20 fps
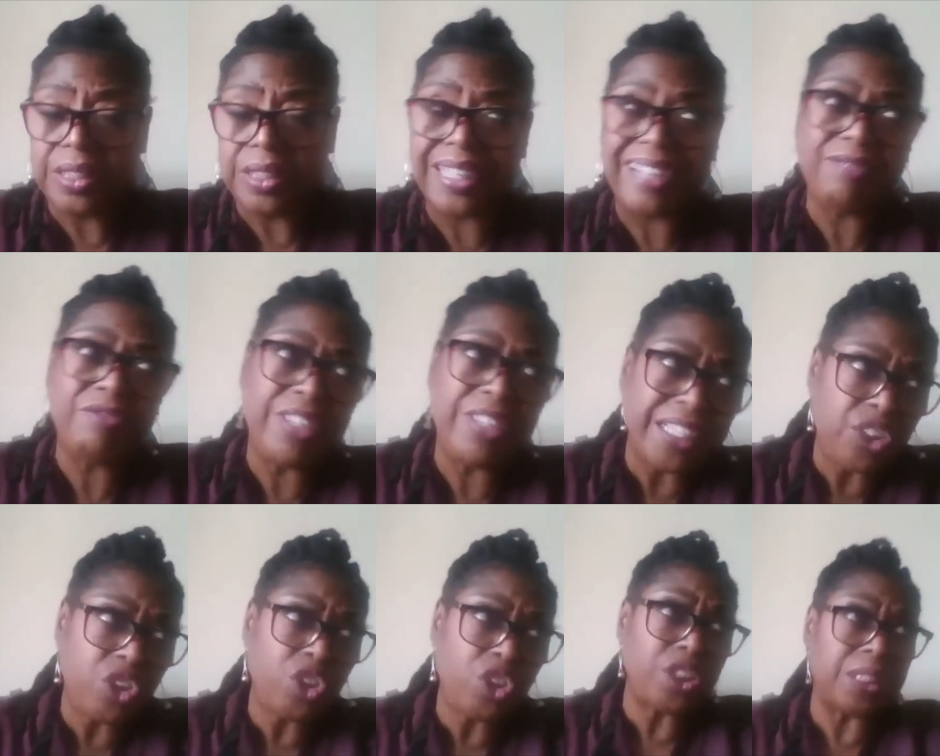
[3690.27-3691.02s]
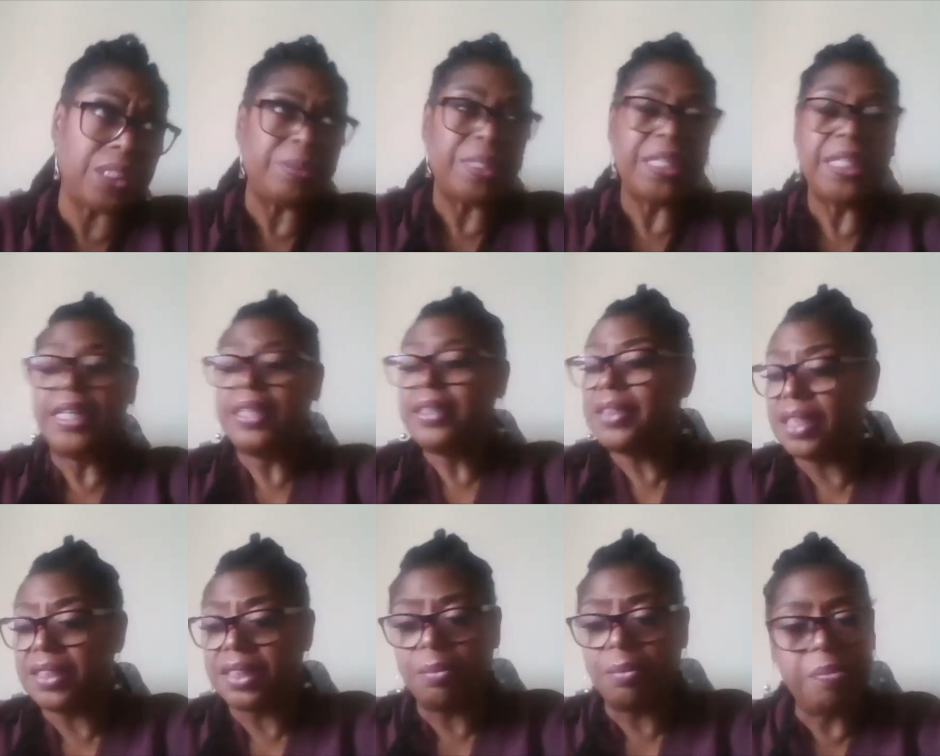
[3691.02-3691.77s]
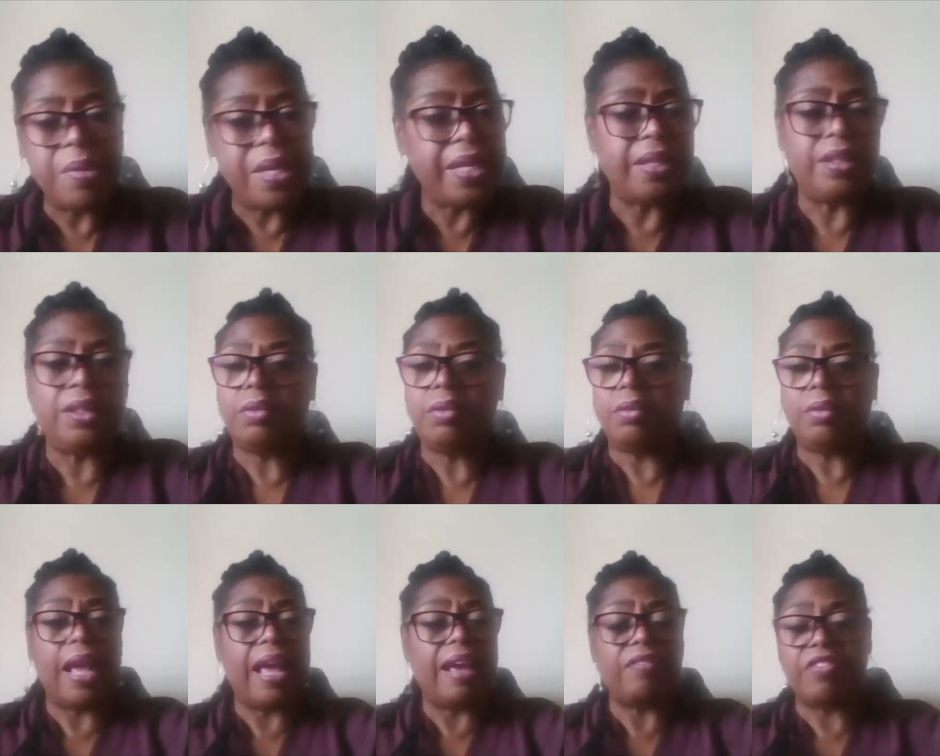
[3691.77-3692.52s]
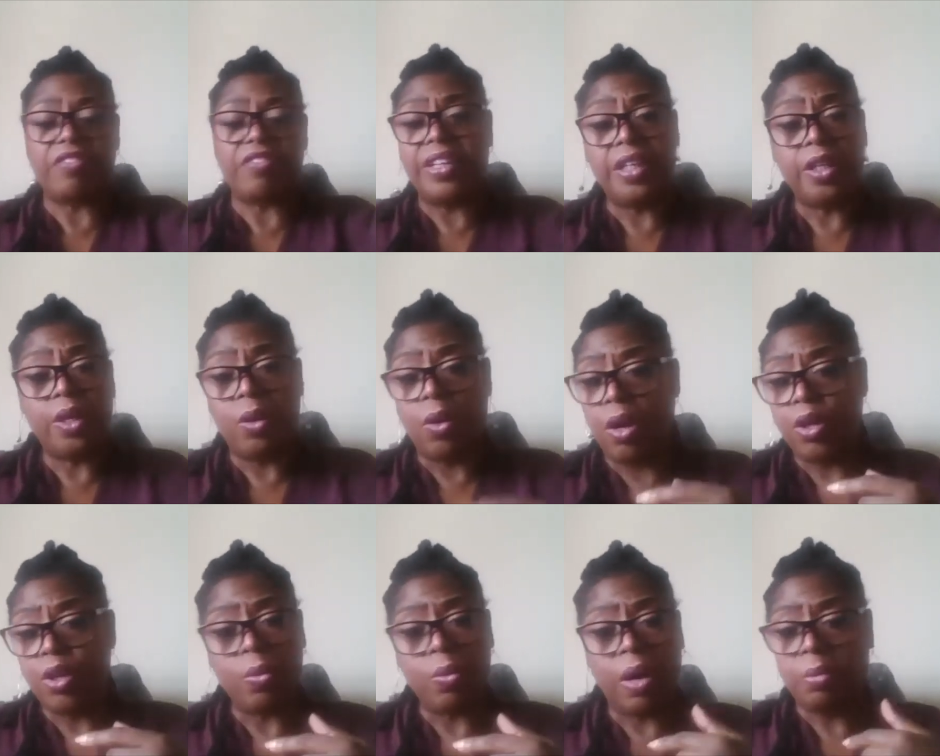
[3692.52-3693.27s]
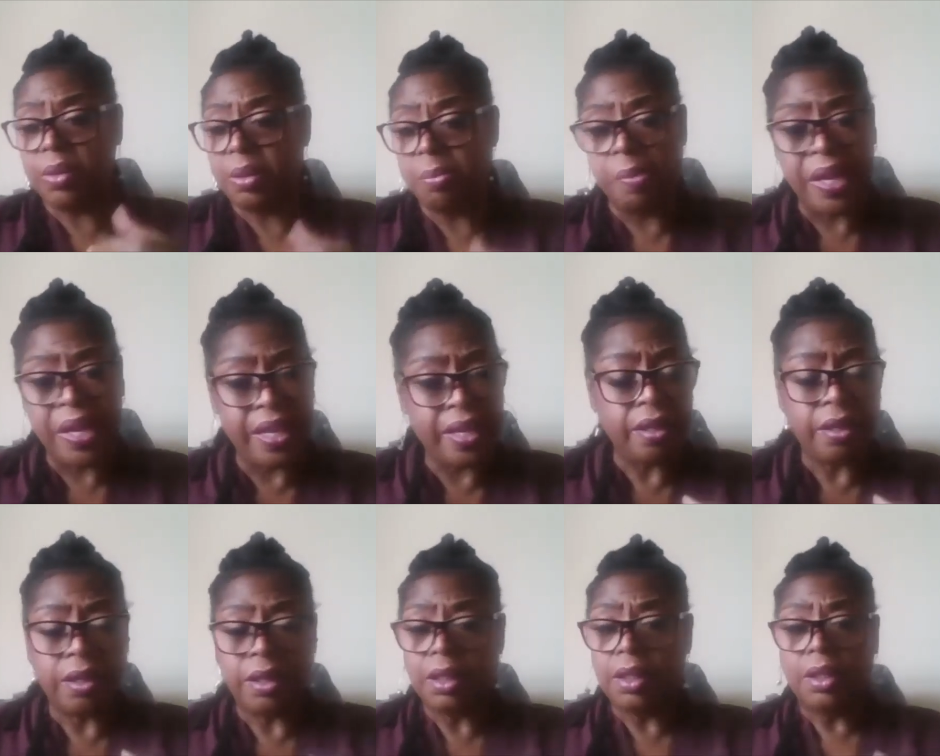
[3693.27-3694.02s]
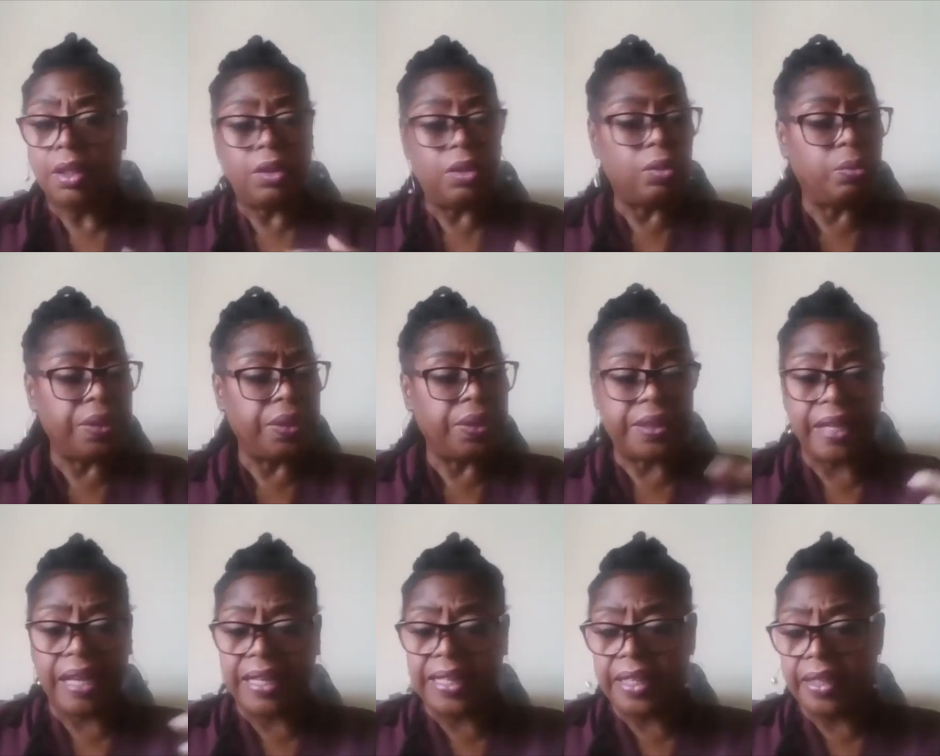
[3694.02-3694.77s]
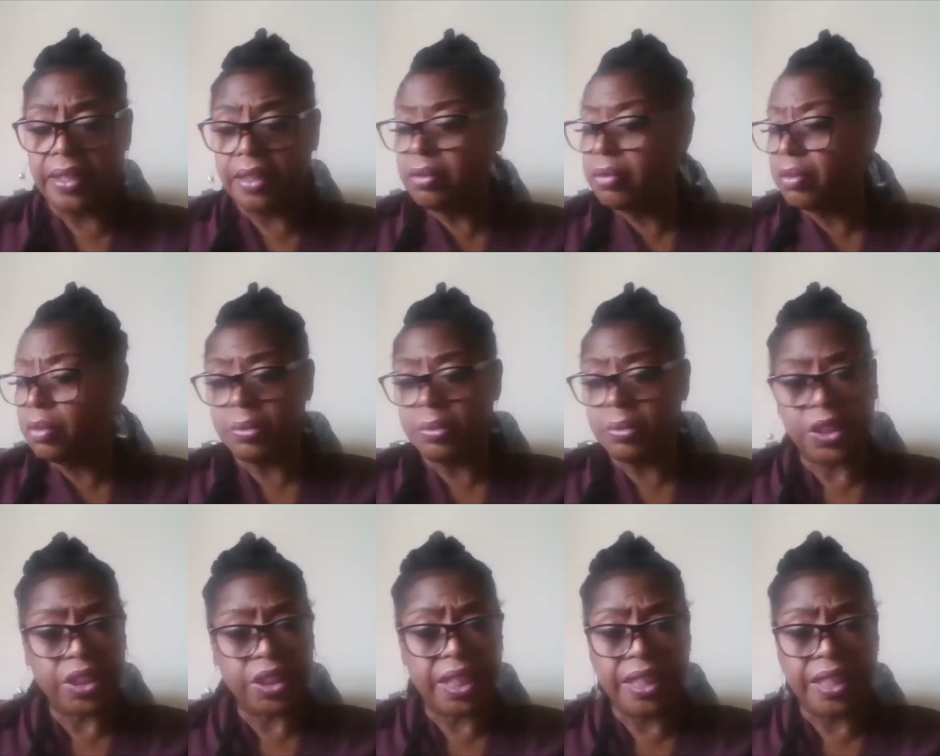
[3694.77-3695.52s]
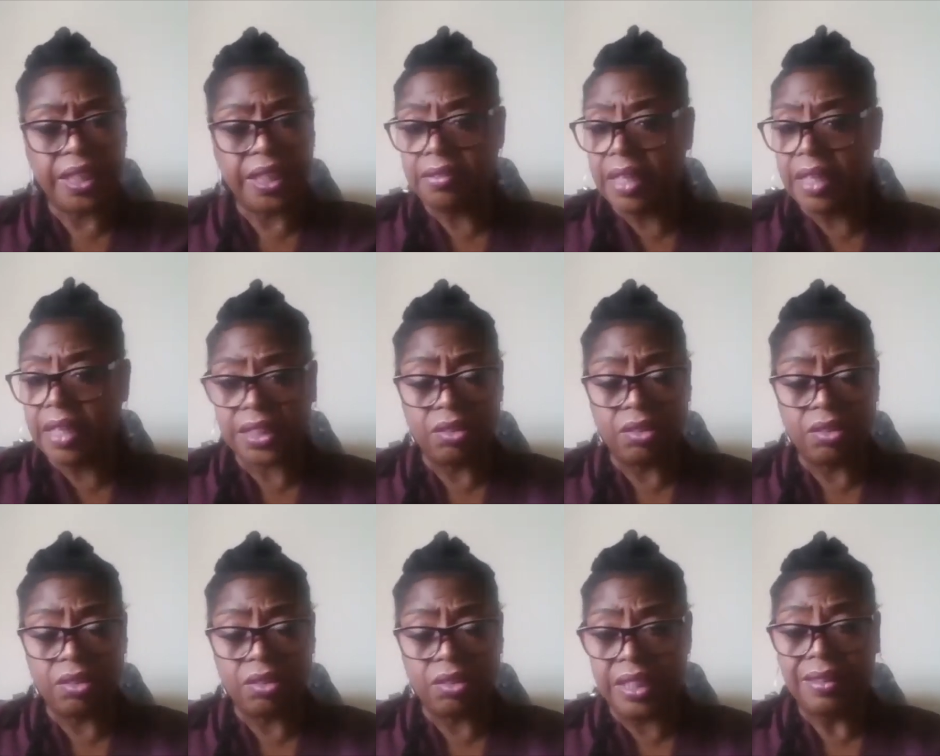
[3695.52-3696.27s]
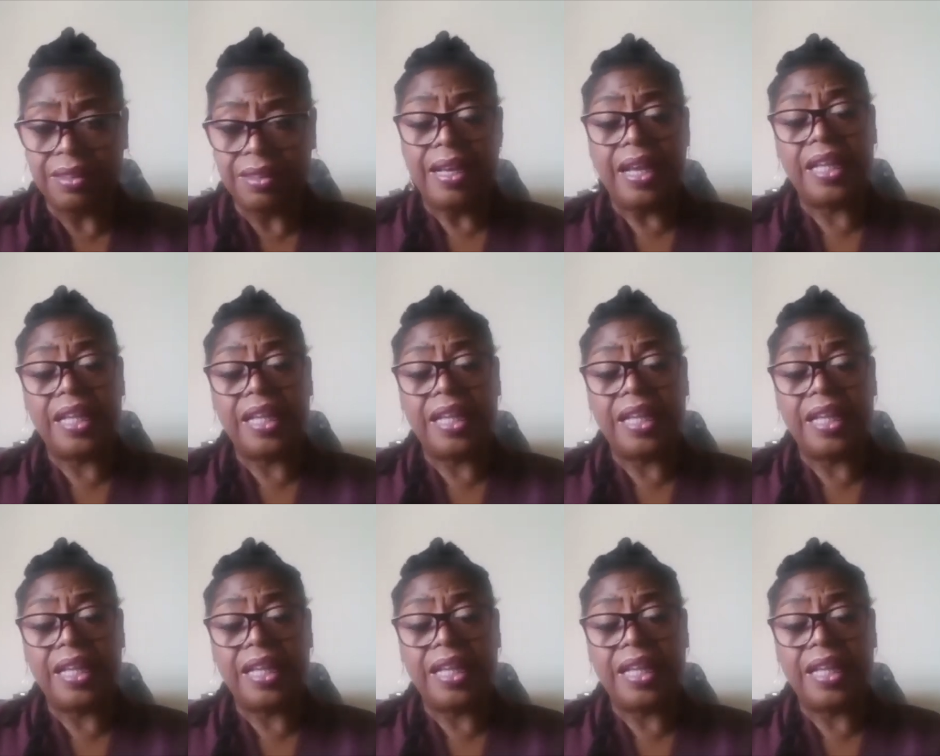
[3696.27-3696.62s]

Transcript: Now, relationship doesn't mean how friendly you are, you are with me or with Ellie or with Shane. That's not it.